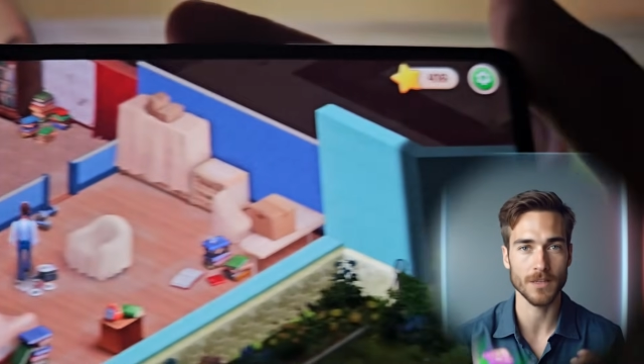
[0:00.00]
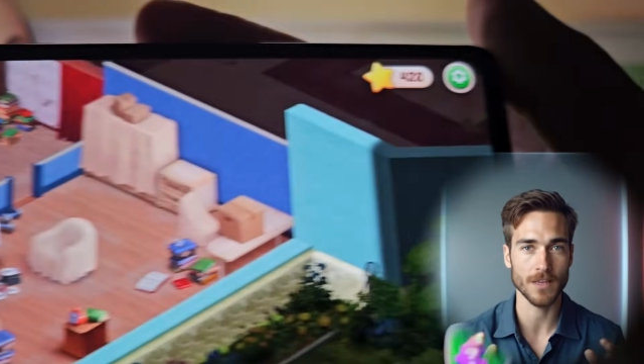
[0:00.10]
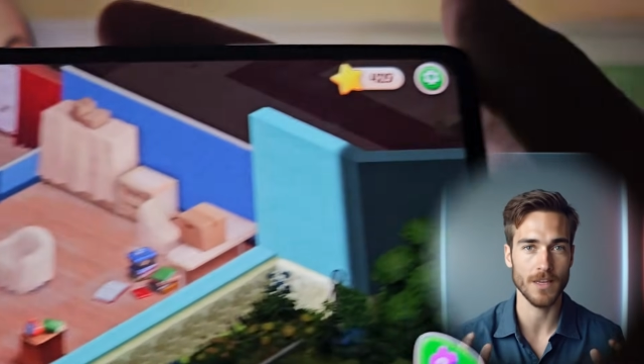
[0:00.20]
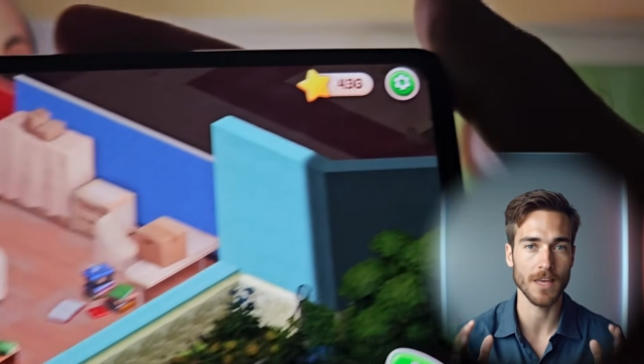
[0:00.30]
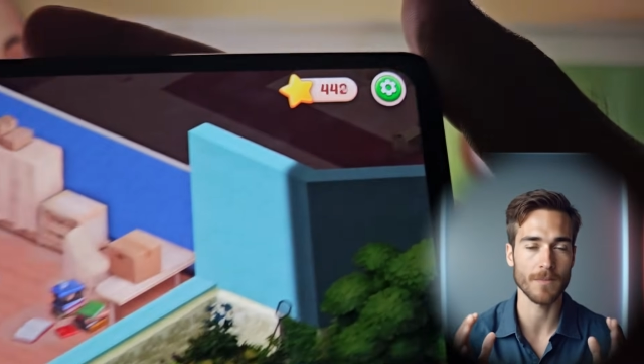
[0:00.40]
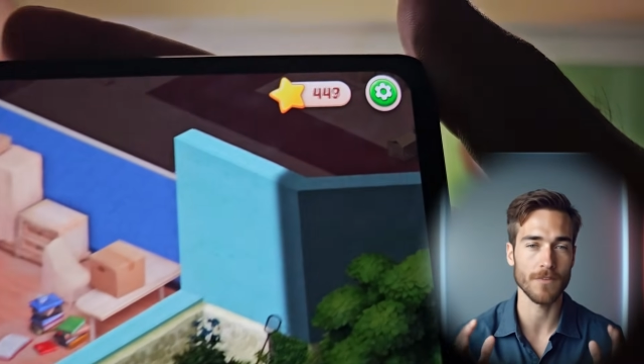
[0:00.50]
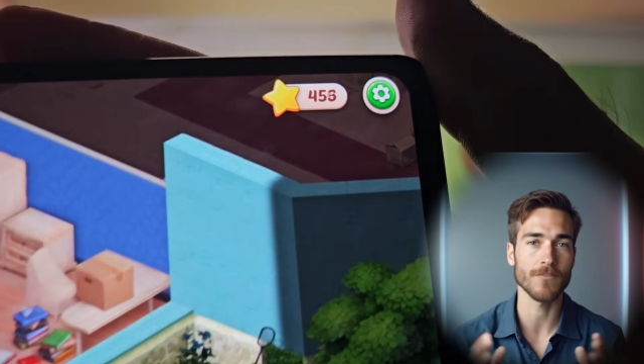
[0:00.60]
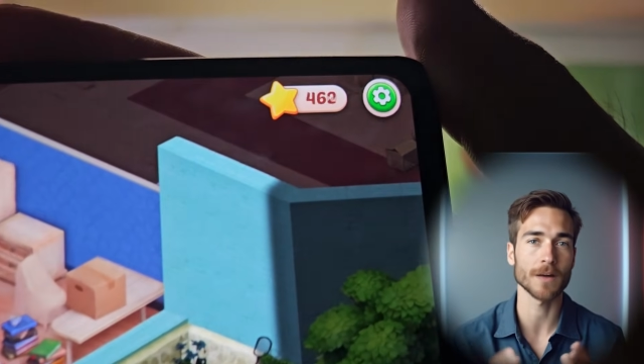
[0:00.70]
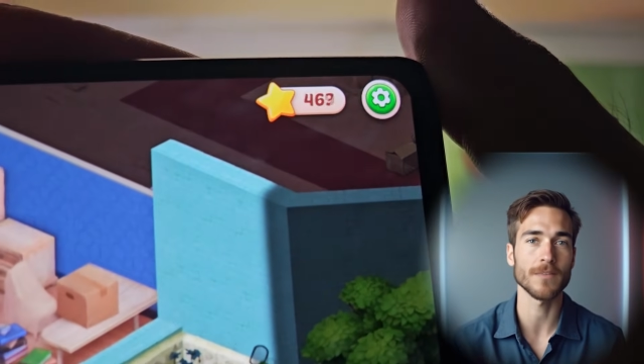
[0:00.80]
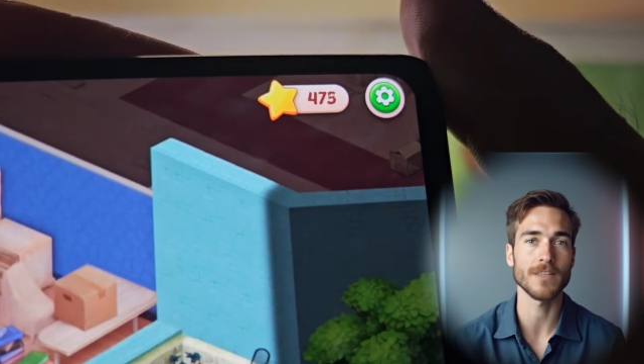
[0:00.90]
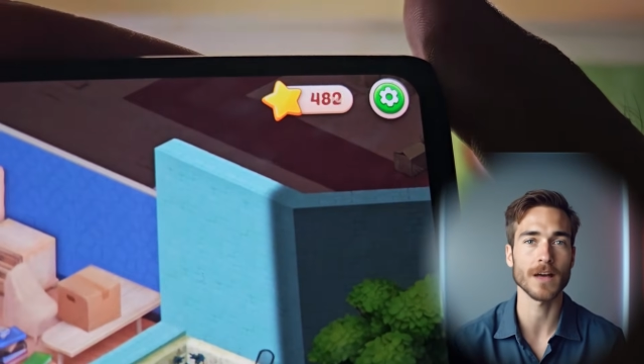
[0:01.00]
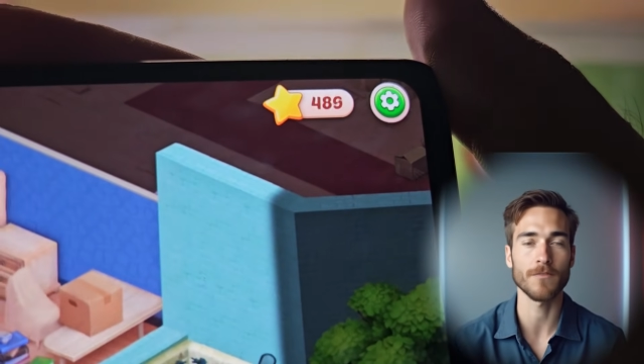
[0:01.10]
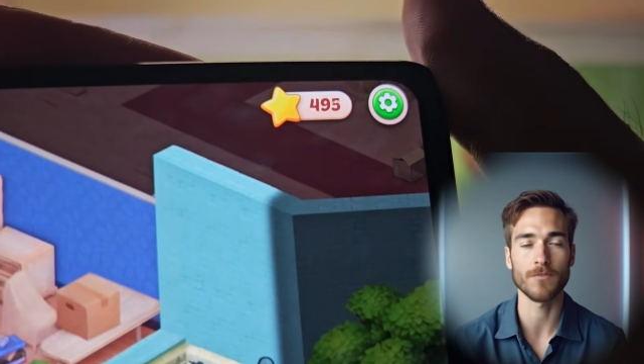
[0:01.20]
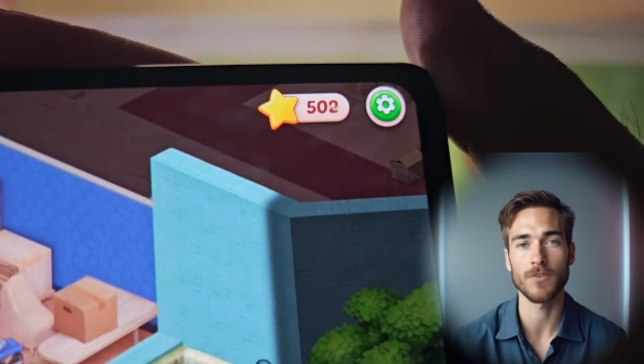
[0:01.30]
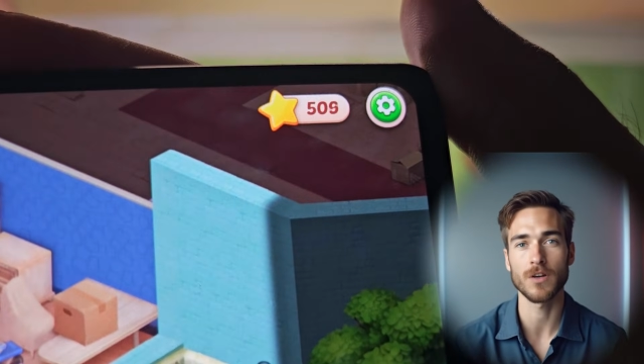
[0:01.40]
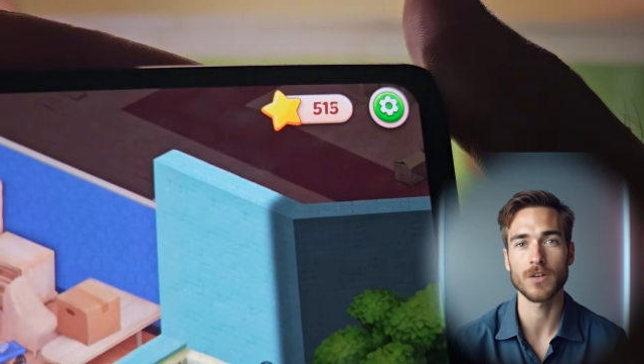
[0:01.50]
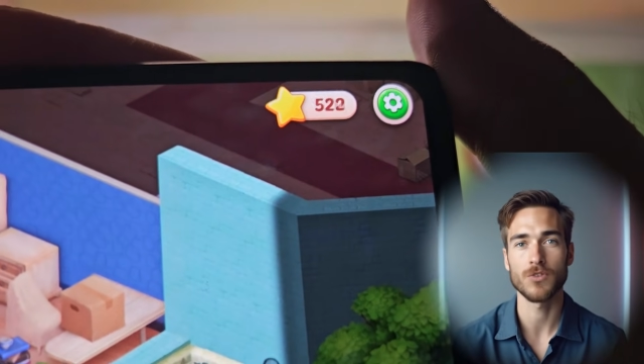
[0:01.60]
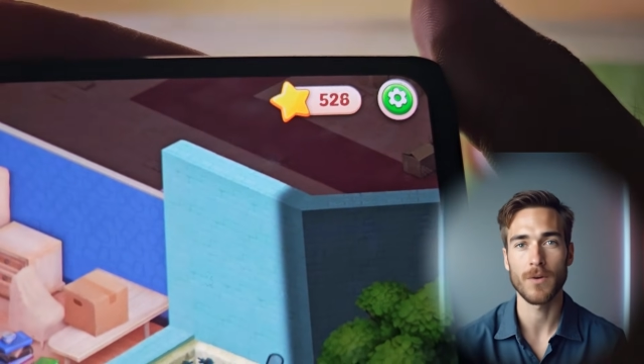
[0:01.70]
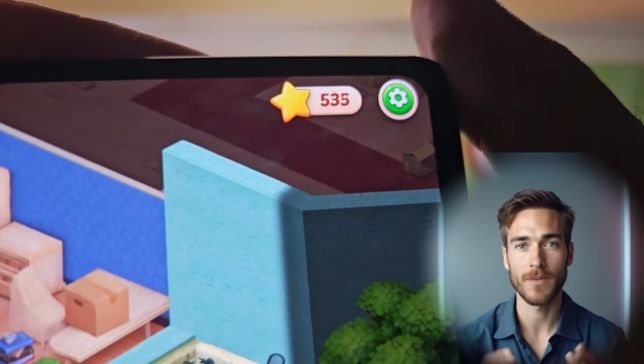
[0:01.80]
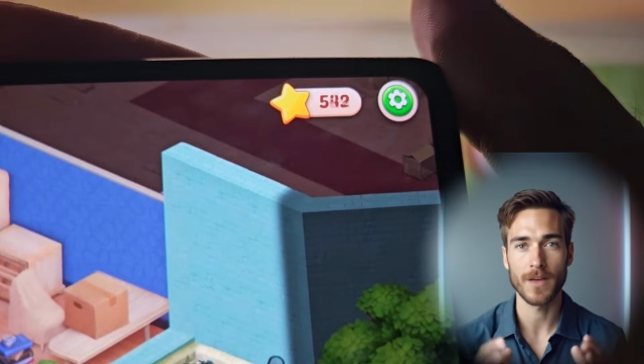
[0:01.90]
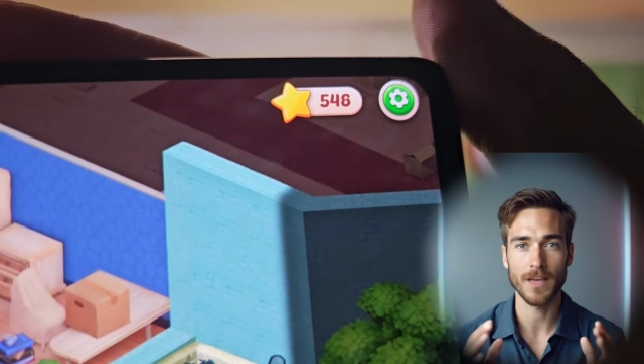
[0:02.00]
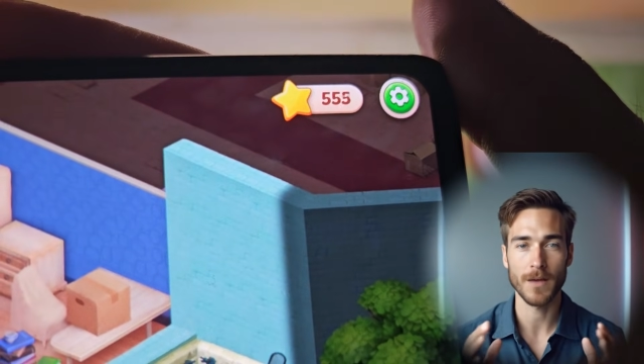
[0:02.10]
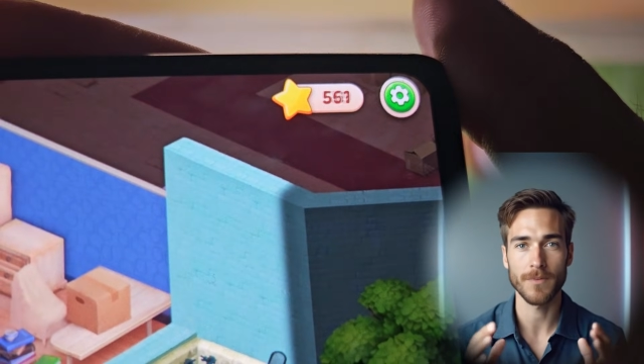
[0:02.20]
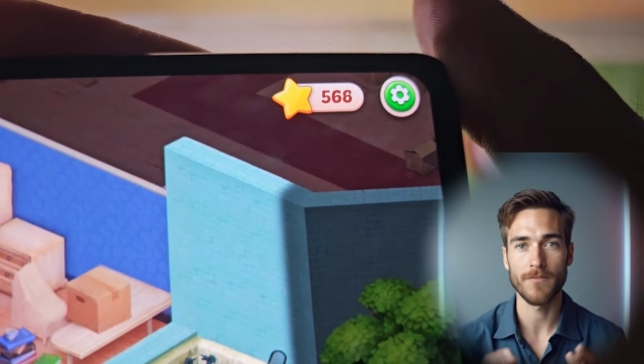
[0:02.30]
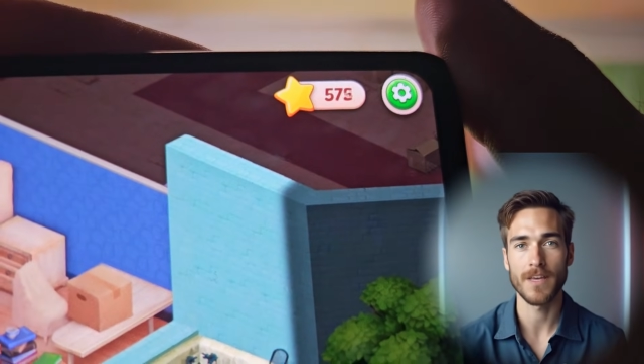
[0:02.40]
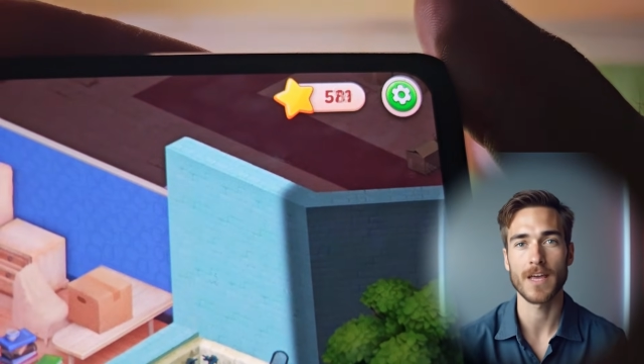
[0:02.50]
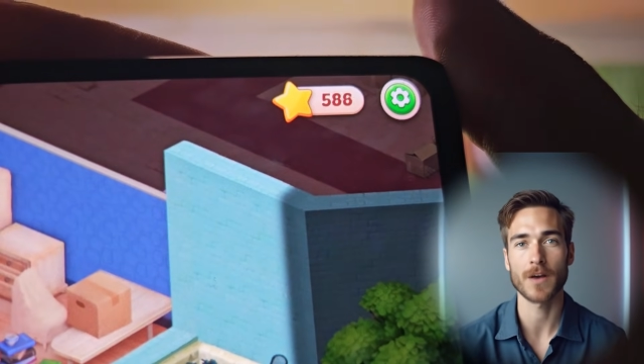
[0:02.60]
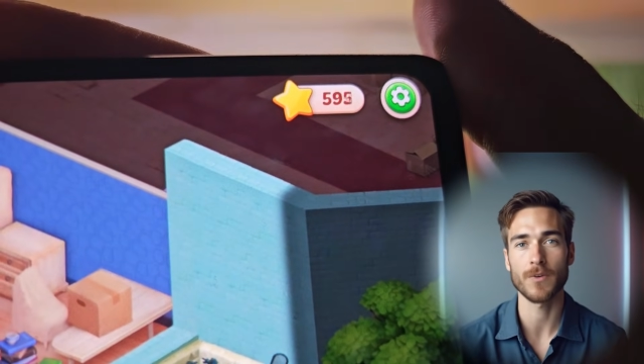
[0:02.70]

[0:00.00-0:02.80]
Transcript: If you found this helpful, drop a like on the video